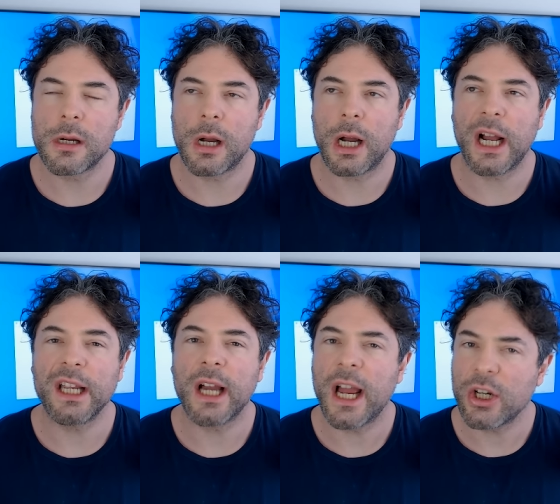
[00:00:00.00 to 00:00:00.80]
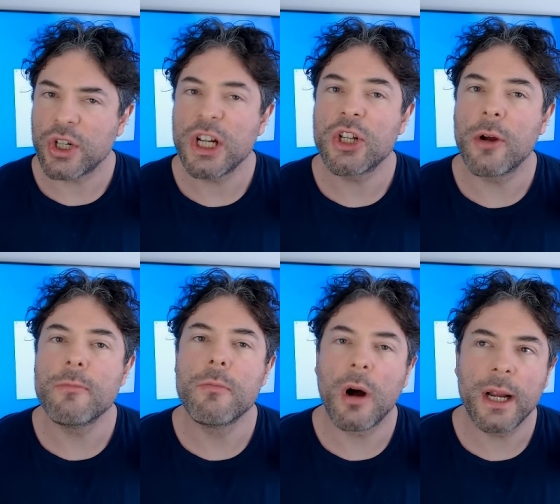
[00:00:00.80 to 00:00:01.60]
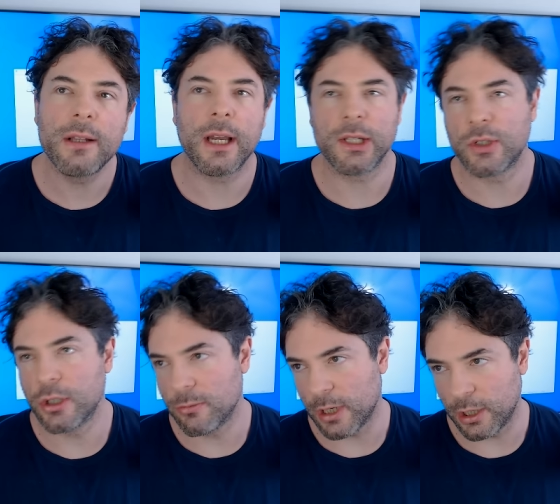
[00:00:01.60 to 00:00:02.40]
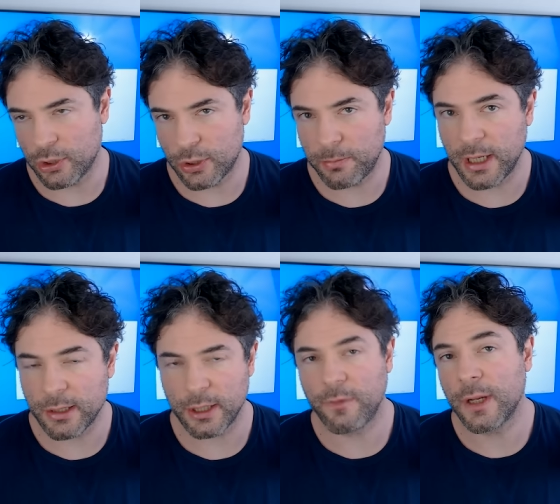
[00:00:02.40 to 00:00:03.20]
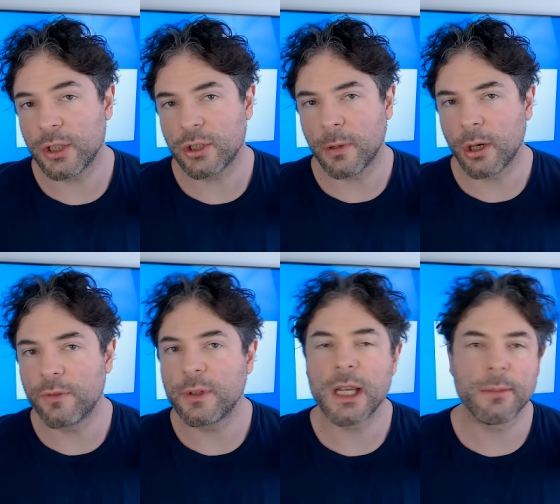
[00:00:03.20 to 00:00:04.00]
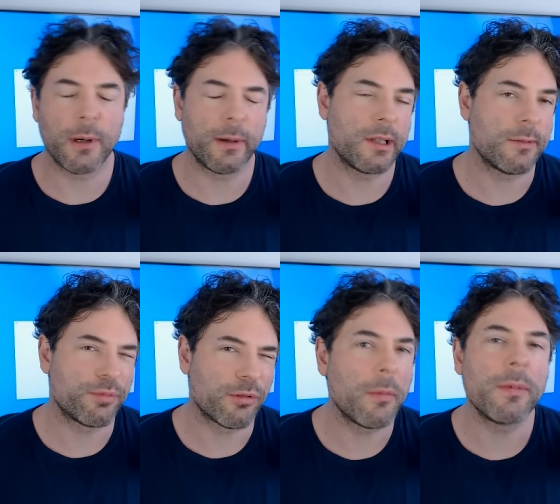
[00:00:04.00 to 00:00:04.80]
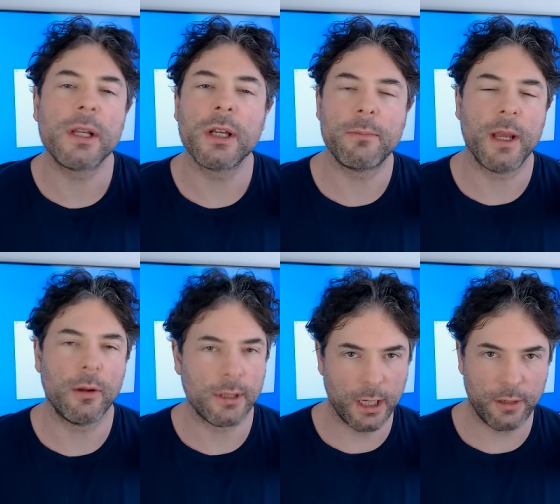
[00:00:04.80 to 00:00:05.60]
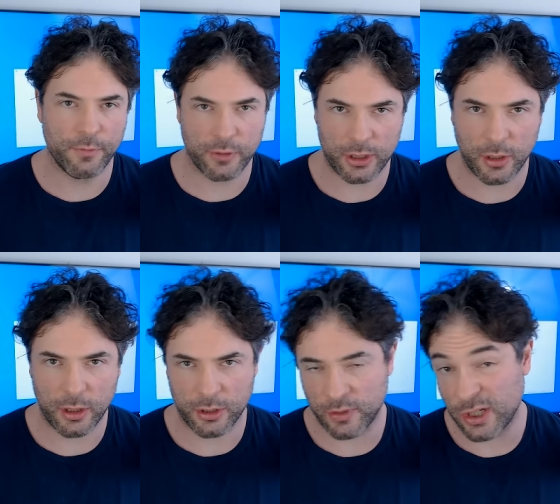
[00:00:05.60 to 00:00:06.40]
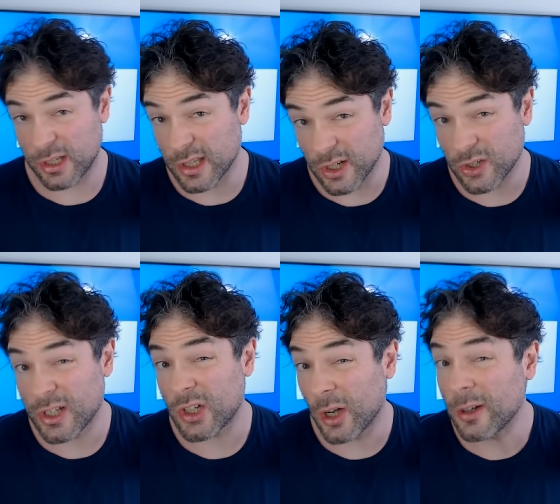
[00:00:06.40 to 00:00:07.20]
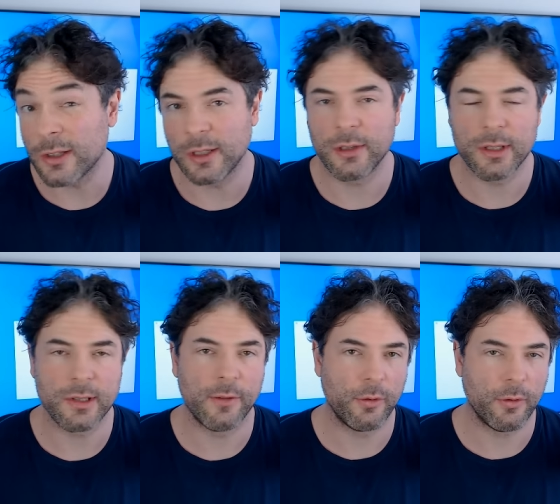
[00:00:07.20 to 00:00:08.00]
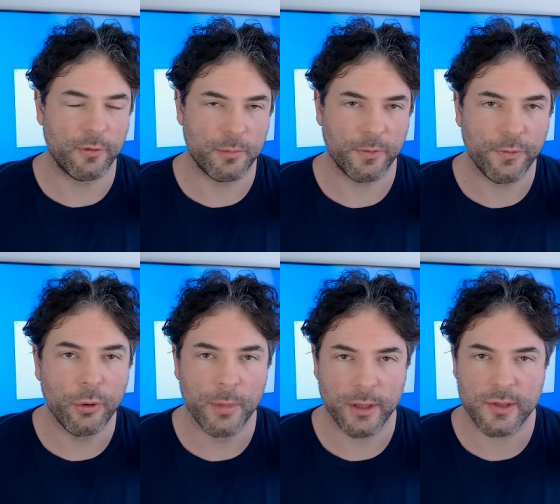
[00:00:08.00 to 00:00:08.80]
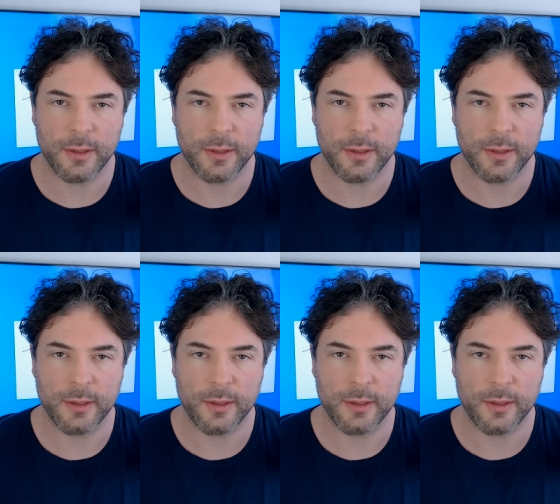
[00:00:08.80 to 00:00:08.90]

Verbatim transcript: I actually don't mind that too much because I think 12 gigabytes is probably going to be okay for a card which is essentially targeting this level of performance.